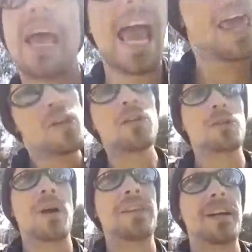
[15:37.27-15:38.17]
And those are
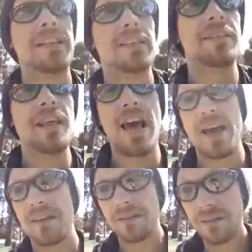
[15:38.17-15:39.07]
my thoughts on
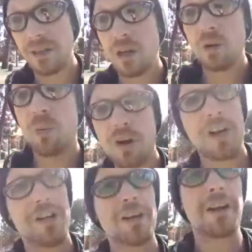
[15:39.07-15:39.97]
that. What are
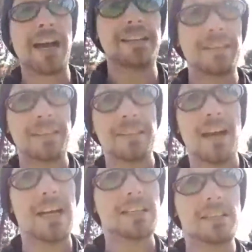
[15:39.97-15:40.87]
your guys'
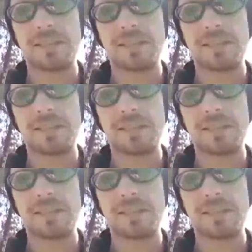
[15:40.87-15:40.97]
thoughts